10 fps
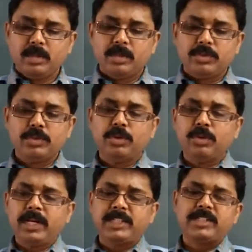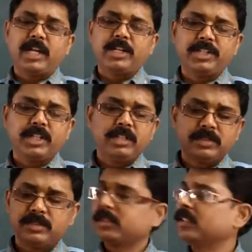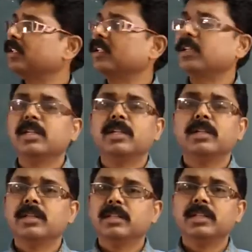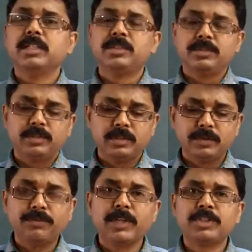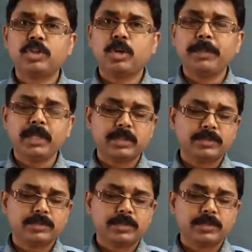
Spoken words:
So let's start here. The first topic